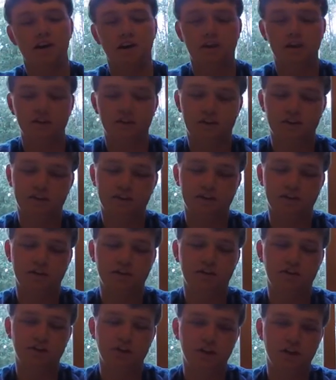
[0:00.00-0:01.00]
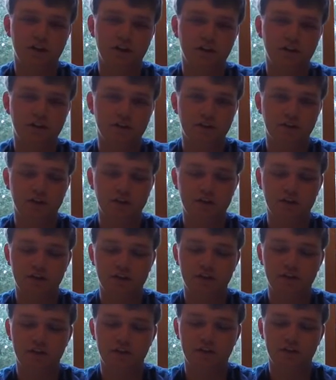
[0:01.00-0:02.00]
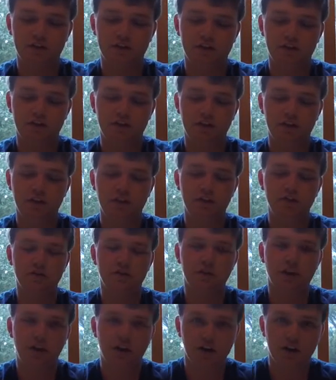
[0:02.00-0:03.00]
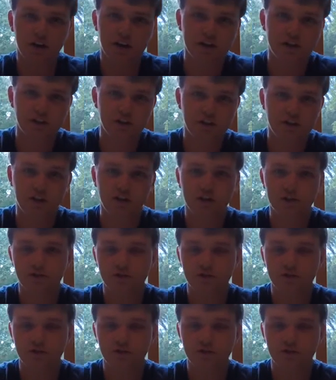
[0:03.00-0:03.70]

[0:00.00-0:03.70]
is the jig. You can use all kinds of jigs.